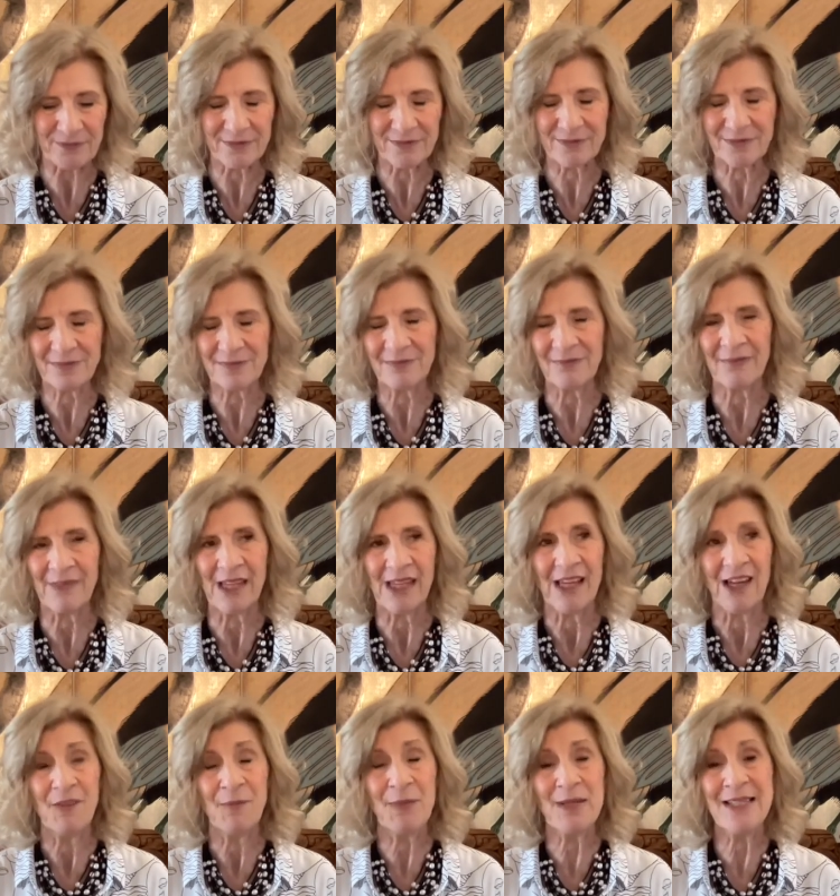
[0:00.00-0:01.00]

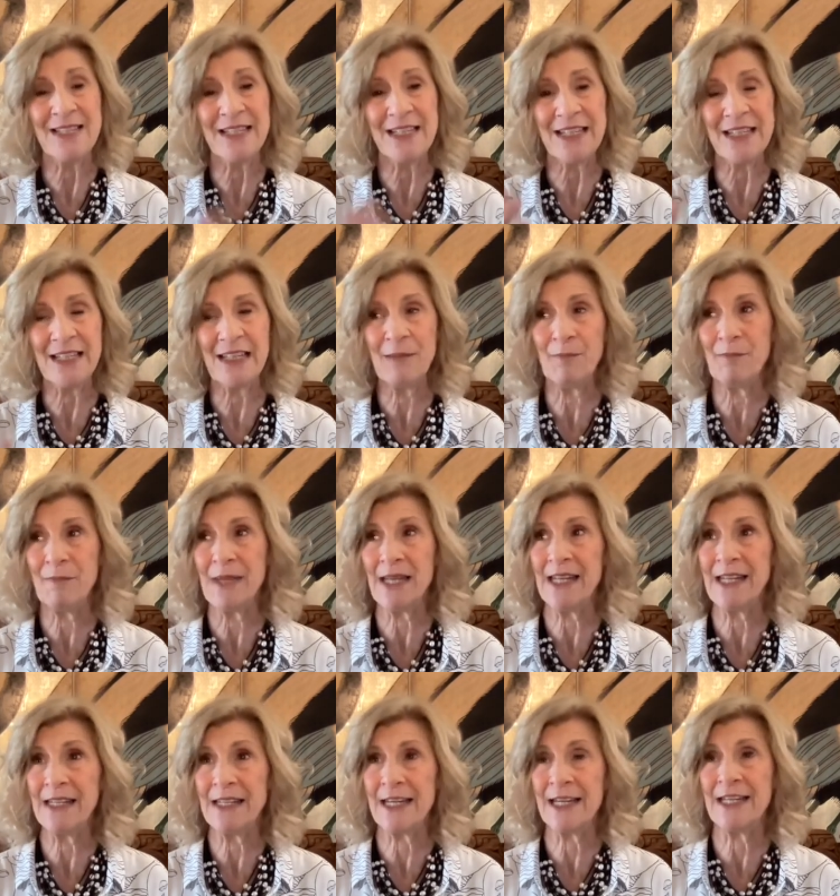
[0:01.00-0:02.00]
I've been sitting
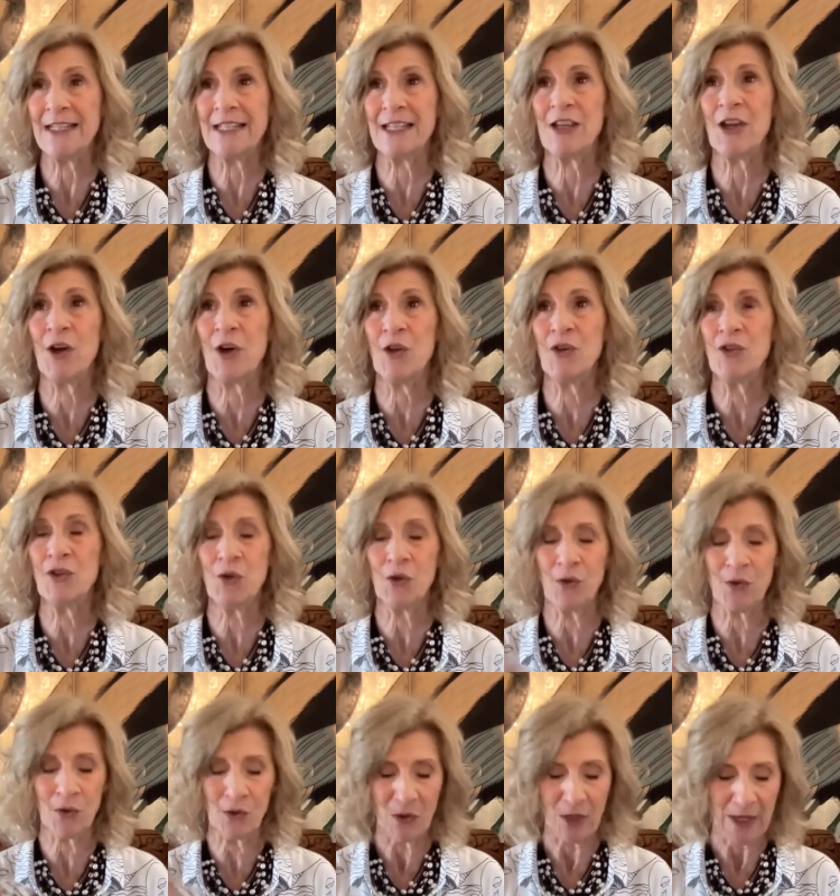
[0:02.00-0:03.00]
meditating on
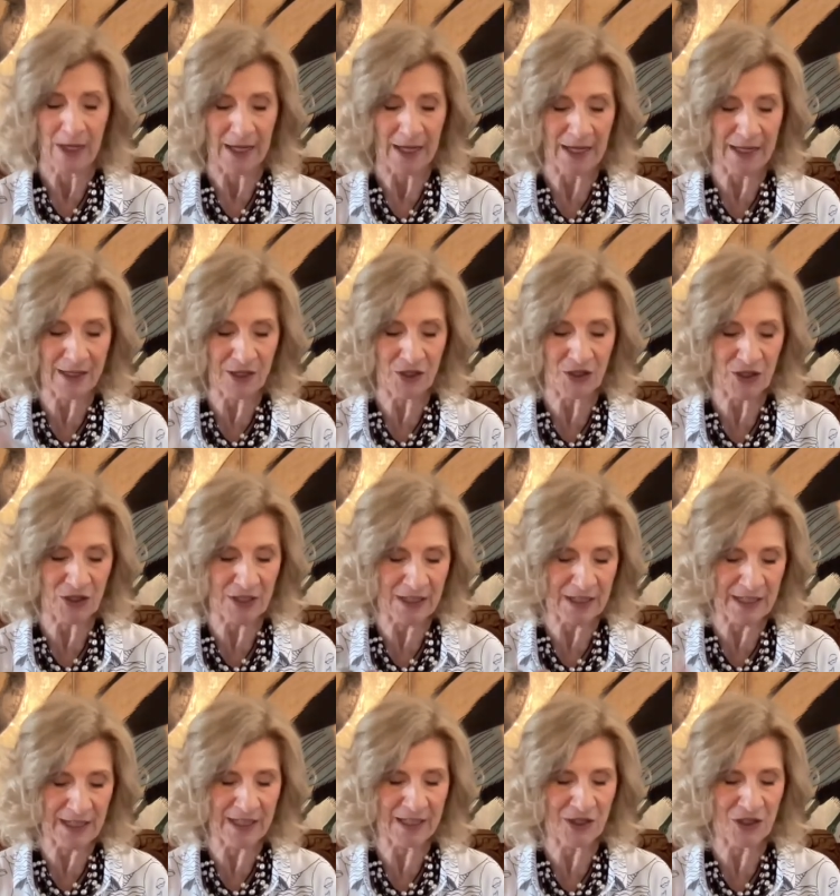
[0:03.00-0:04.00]
your energy,
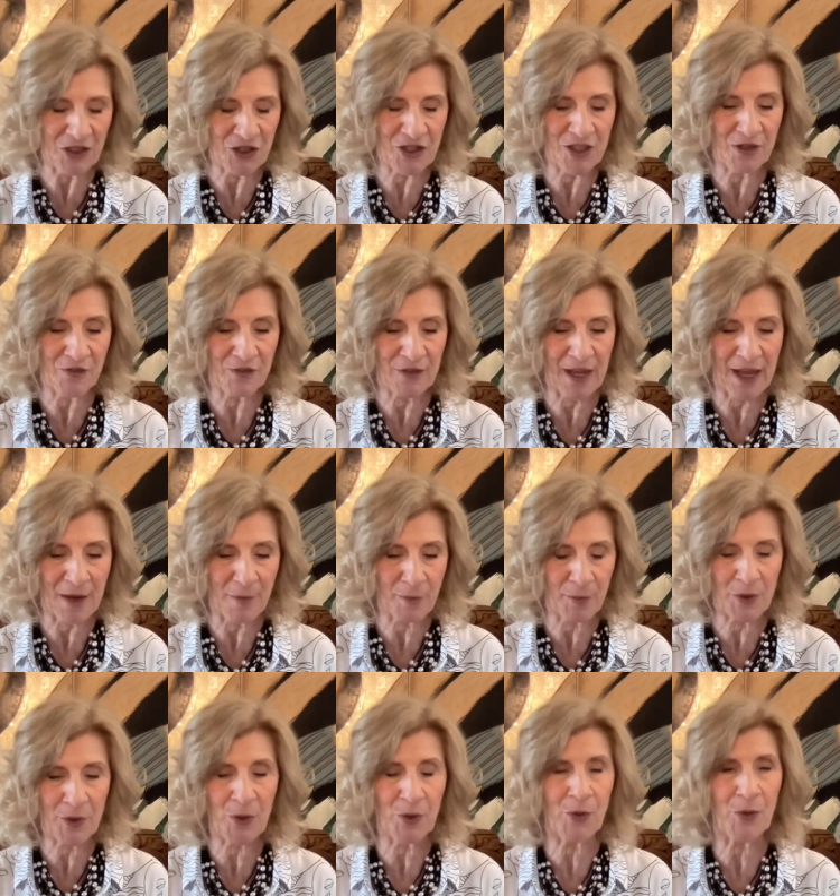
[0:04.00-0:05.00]
the energy of
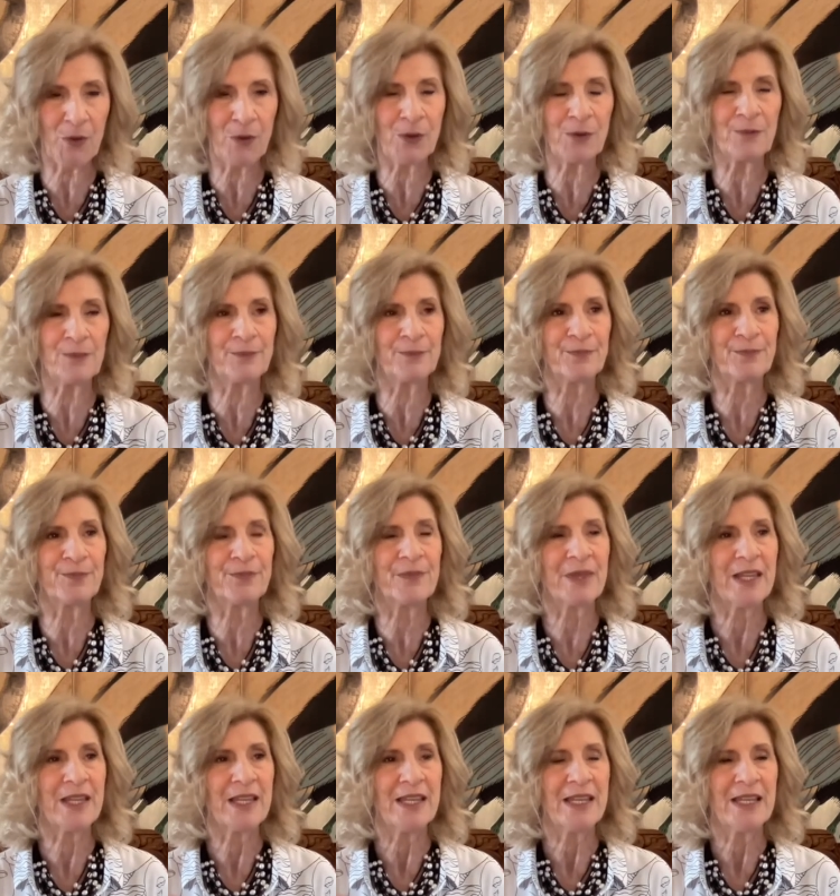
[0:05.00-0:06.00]
Capricorn,
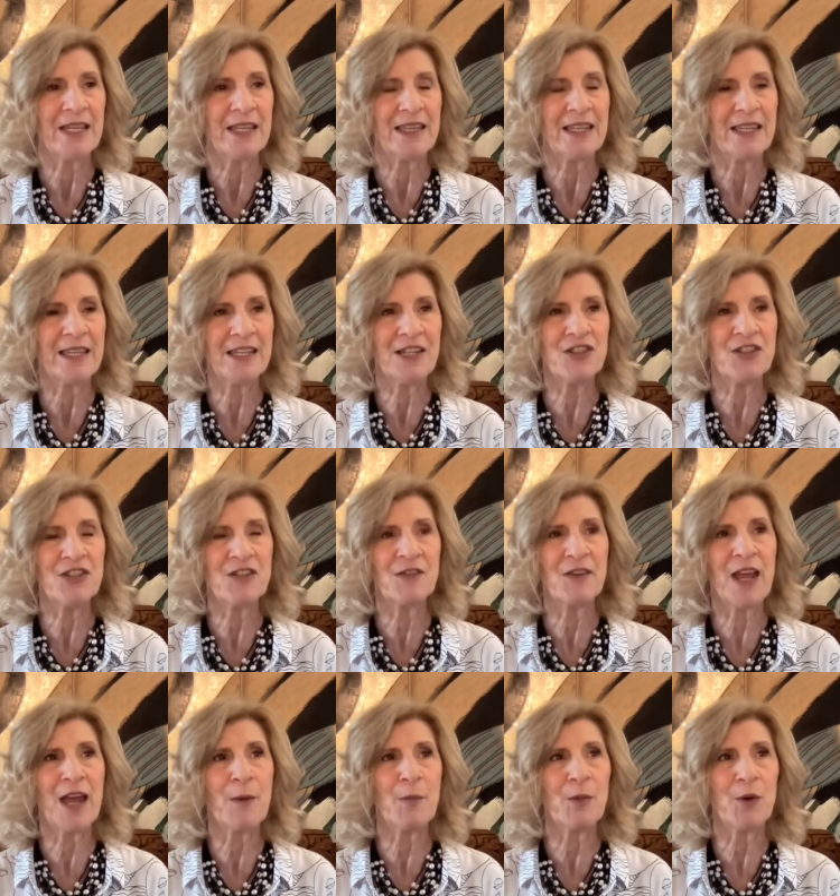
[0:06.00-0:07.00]
the energy of
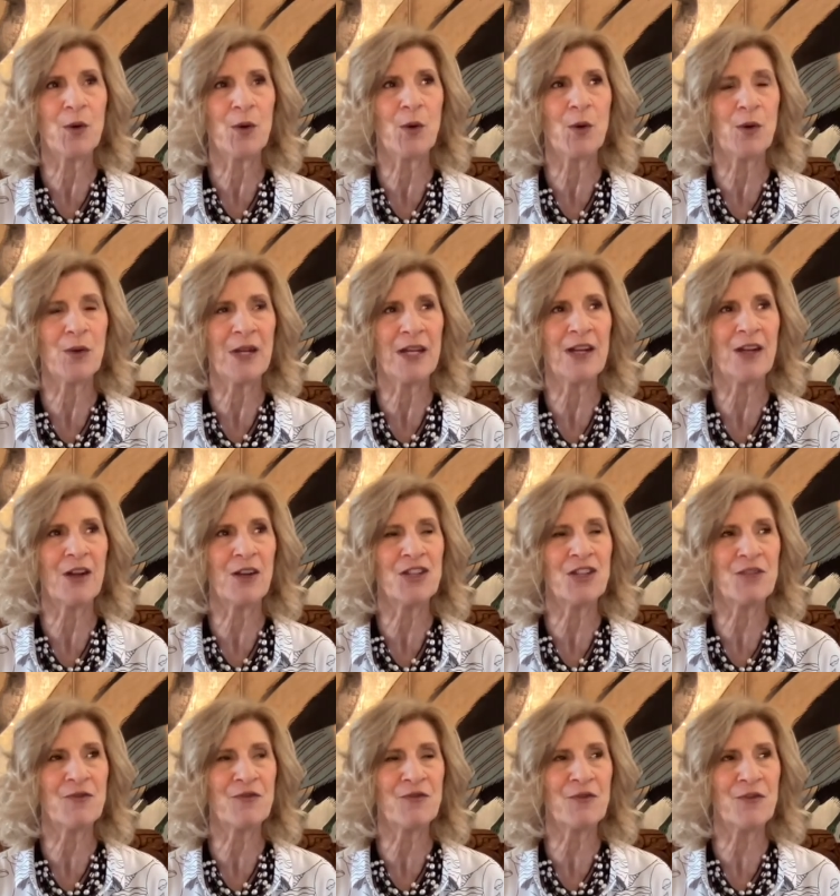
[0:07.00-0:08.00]
Capricorn, and I
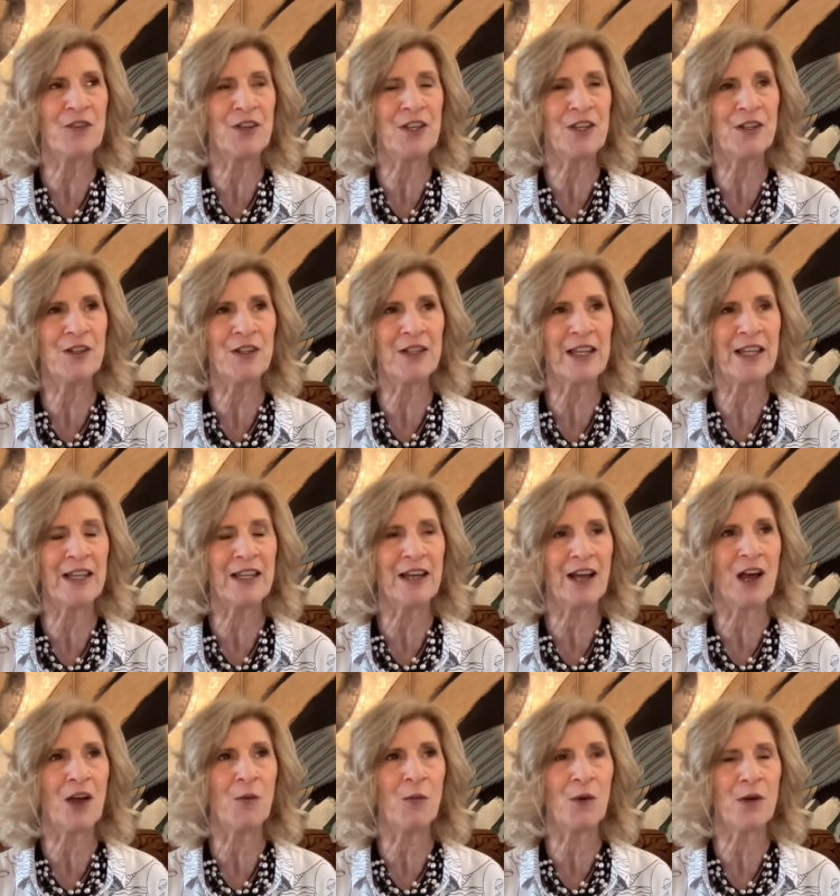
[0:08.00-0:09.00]
feel
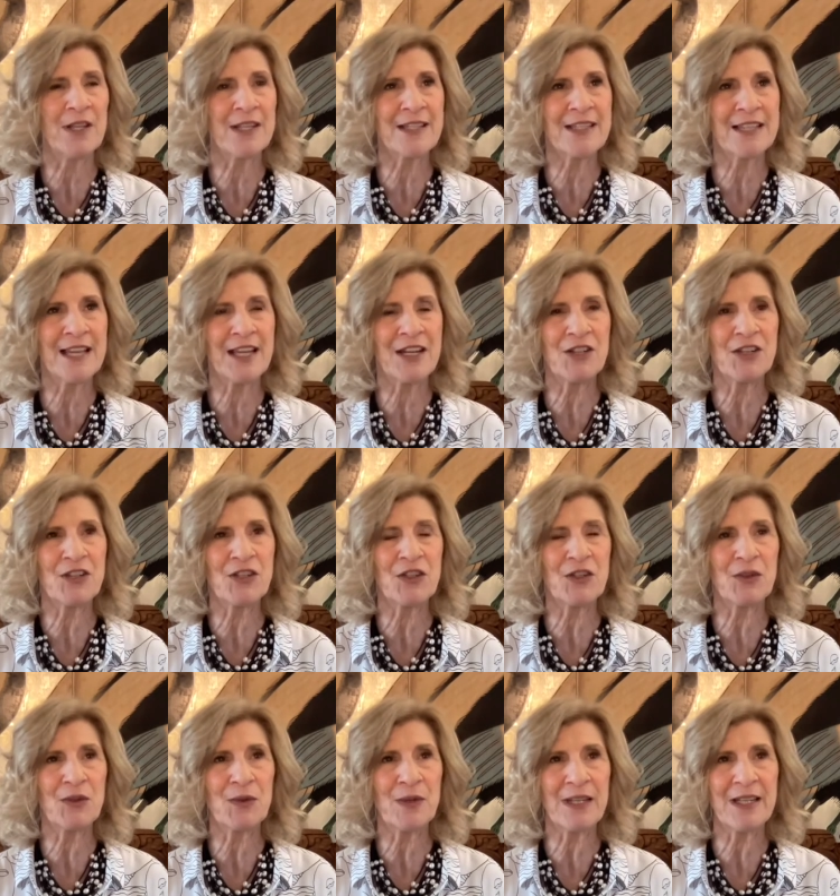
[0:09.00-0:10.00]
I want to say to
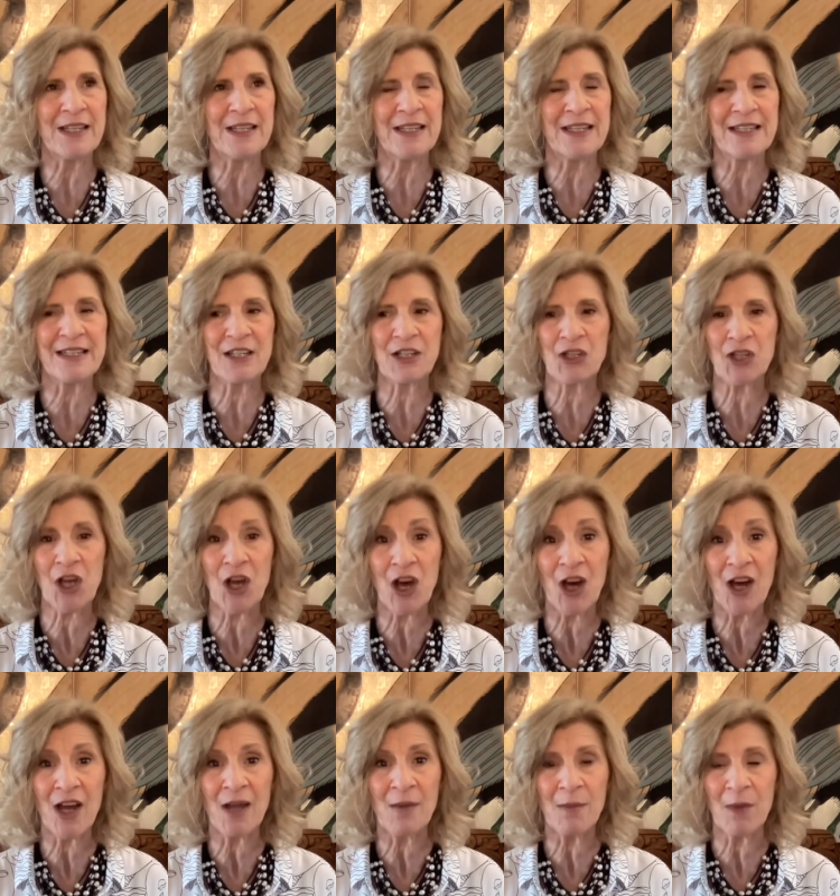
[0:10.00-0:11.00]
you, there's a
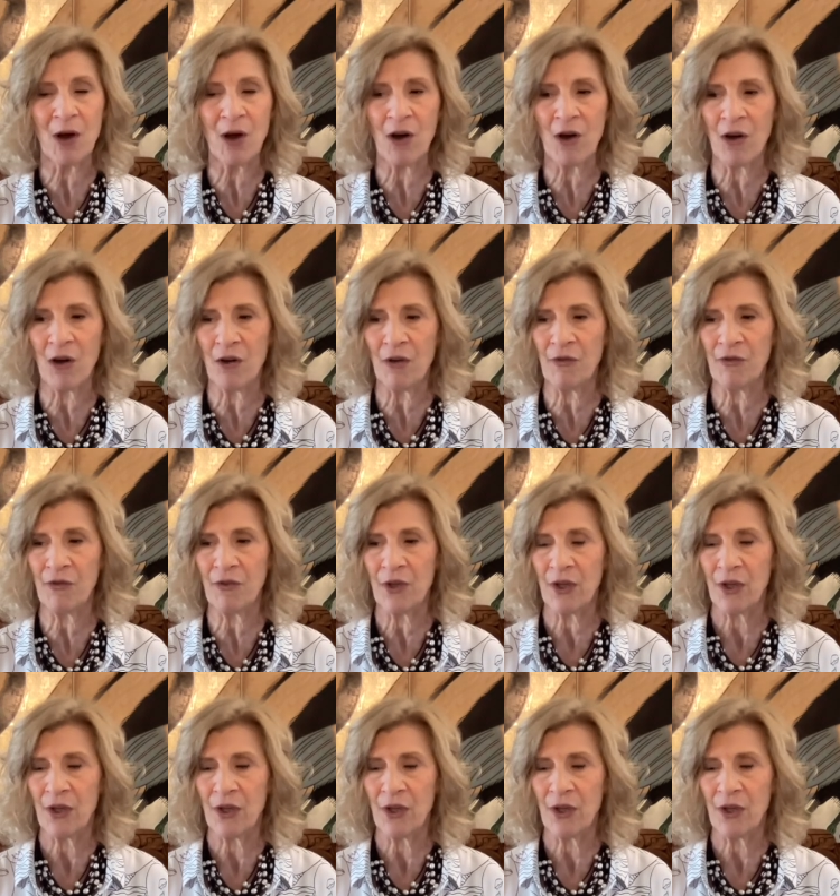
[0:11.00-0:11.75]
time of